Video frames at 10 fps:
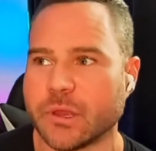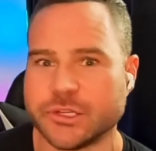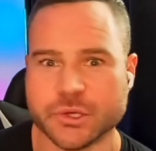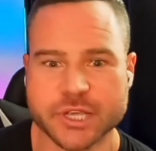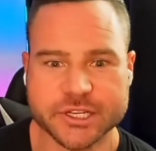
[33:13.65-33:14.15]

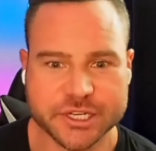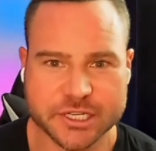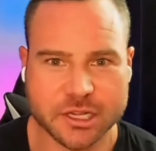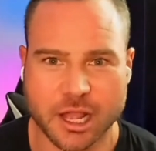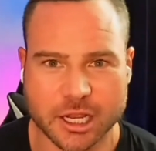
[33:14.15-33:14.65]
So it was like 6
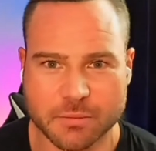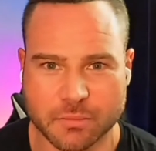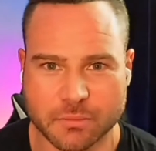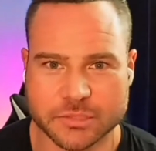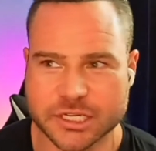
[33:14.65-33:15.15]
o'clock in
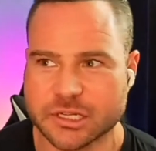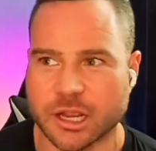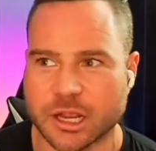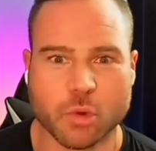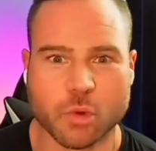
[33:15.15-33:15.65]

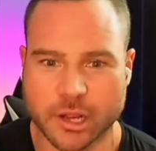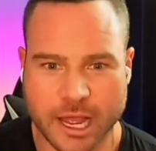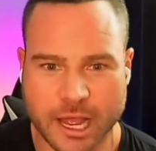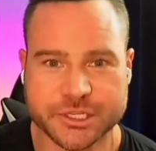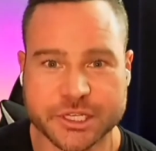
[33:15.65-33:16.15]
the morning,
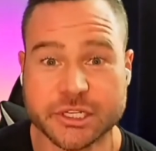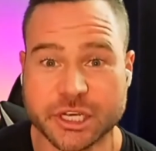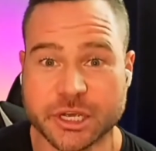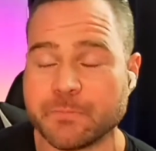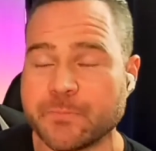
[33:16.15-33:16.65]
I was in the gym.